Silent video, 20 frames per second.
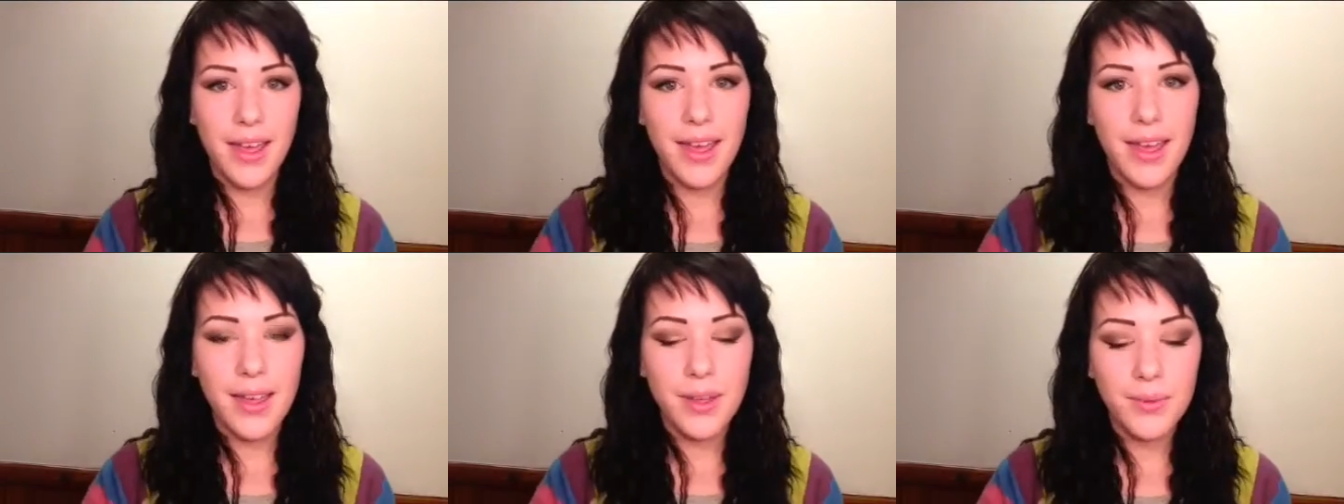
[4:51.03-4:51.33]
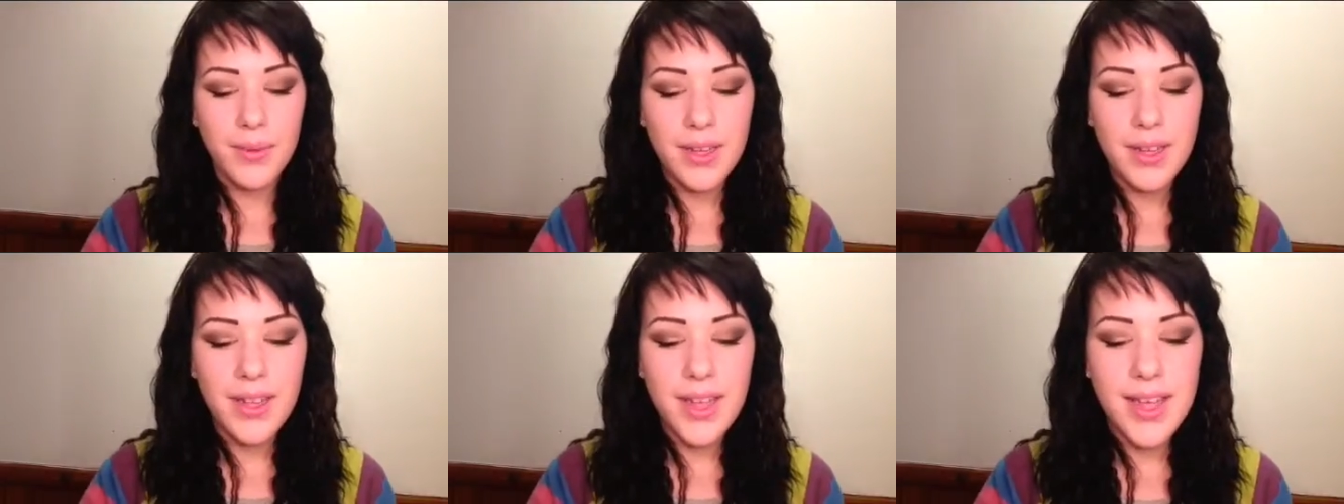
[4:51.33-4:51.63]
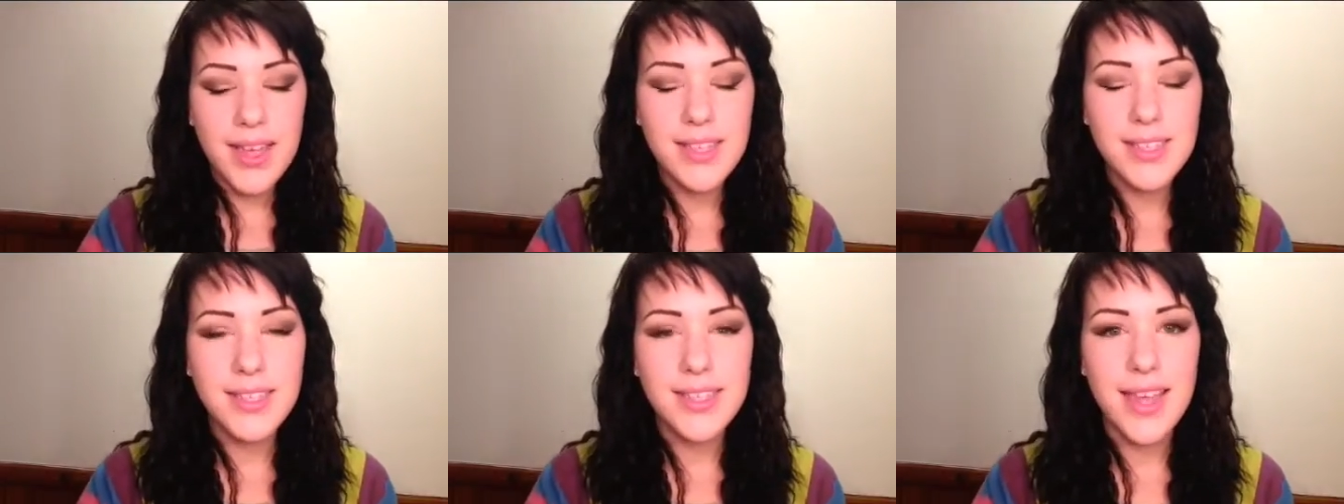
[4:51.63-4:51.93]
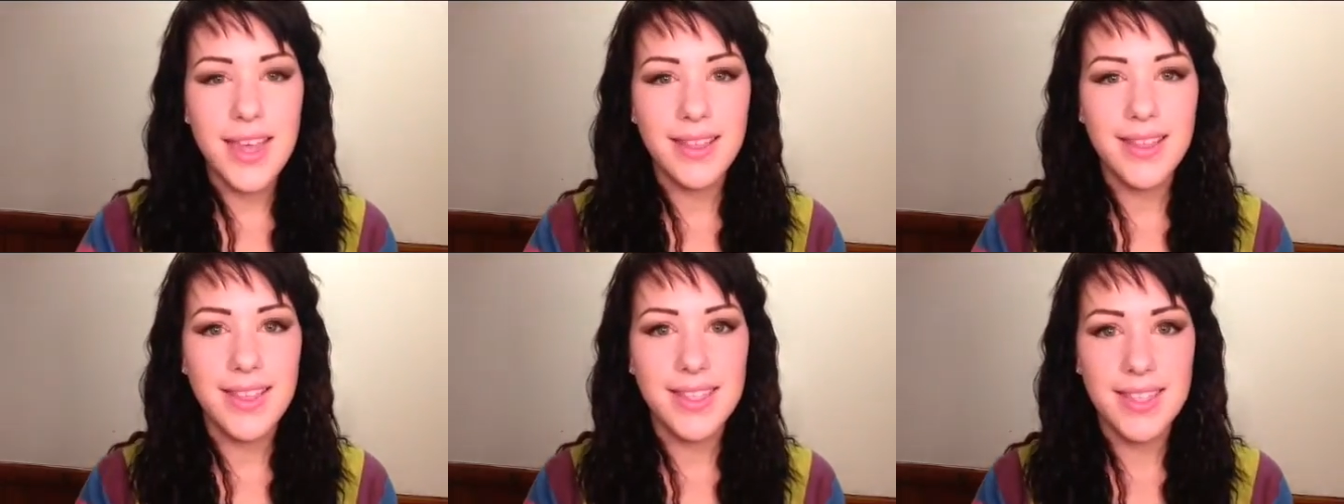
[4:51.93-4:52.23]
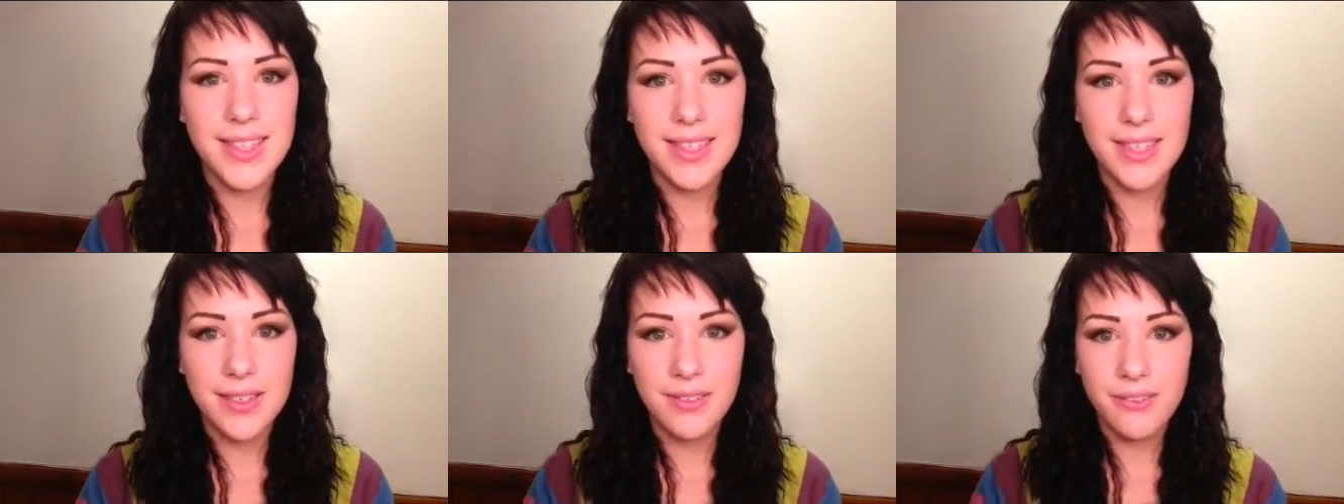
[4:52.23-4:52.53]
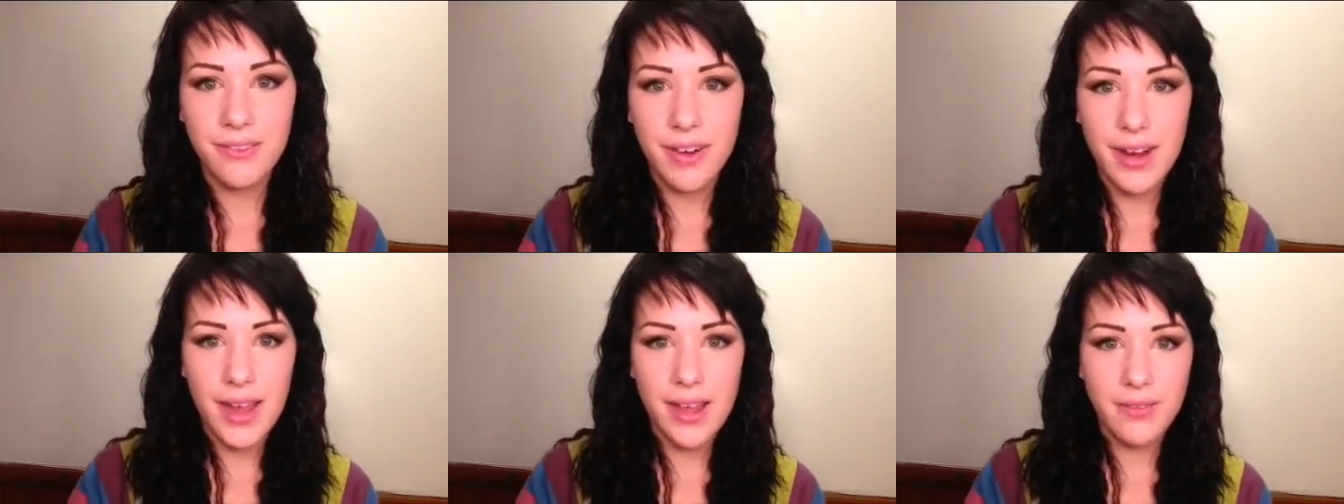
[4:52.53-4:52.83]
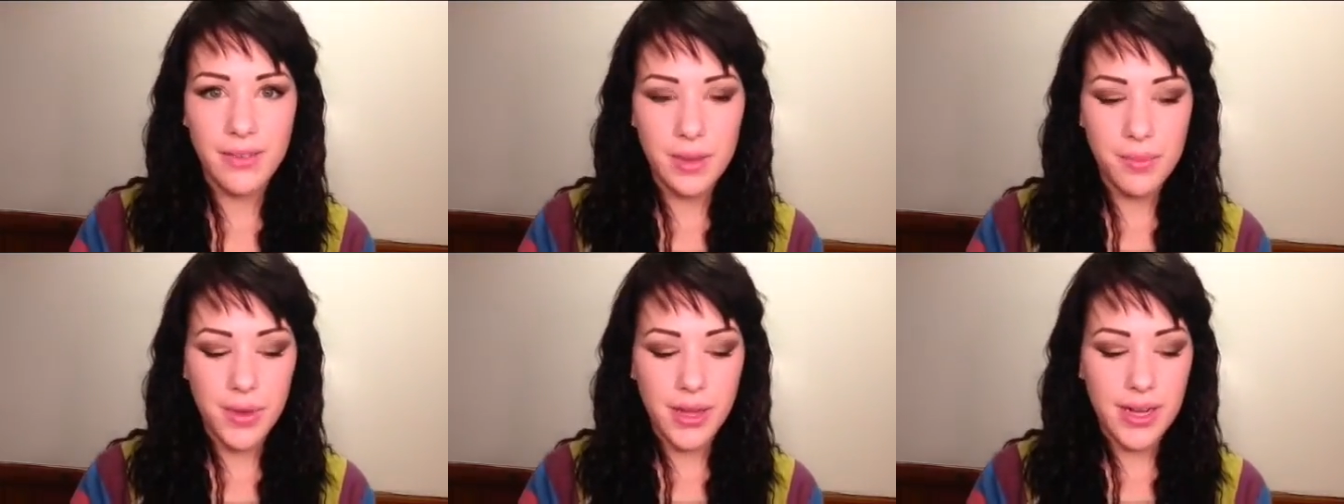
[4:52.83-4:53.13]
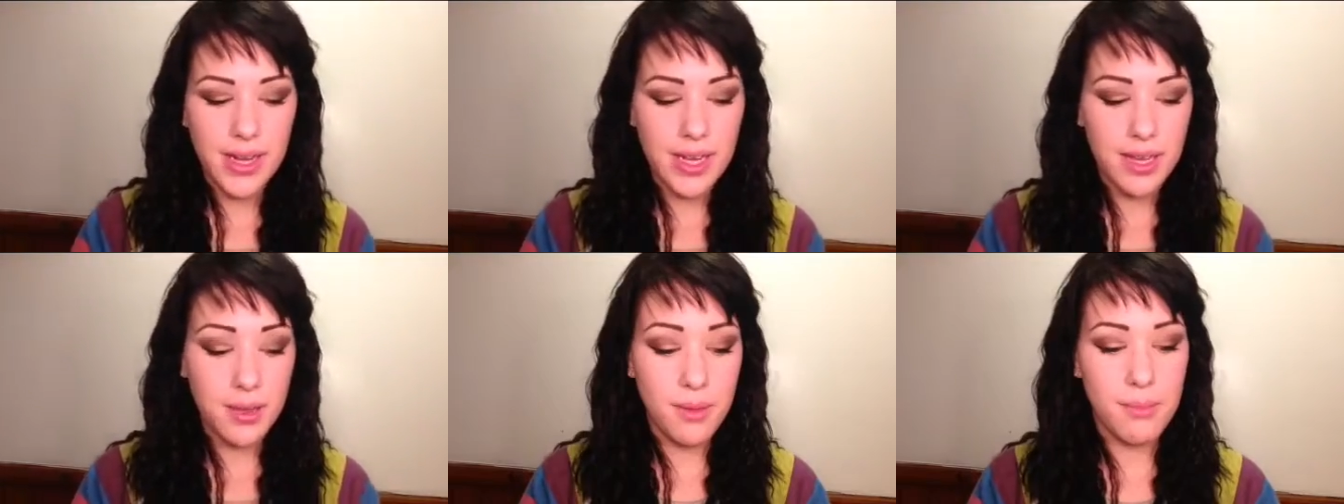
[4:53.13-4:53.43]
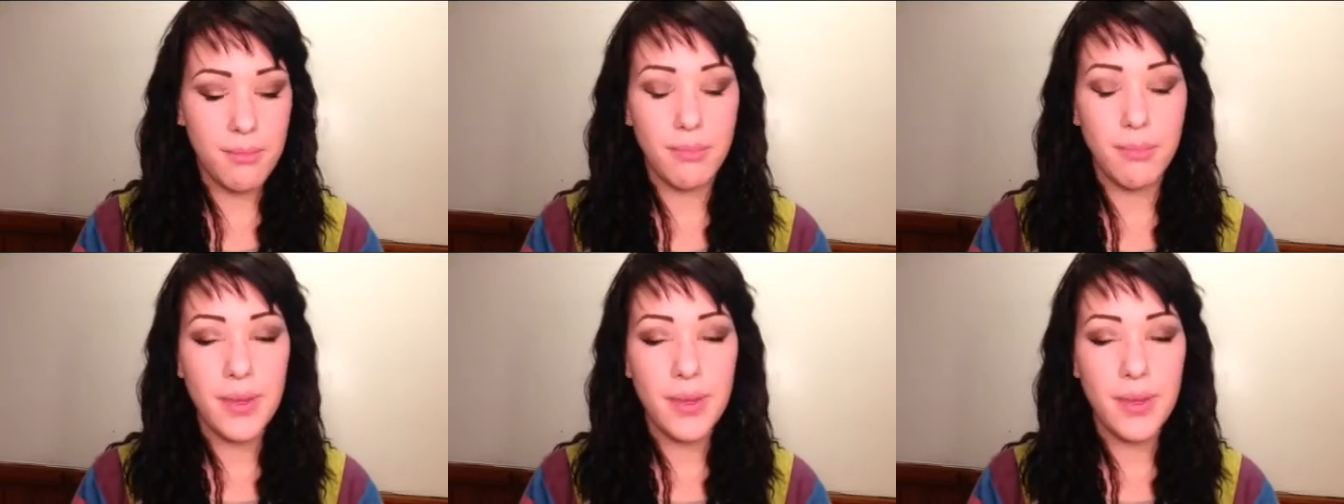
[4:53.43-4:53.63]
I realize that this isn't for everybody,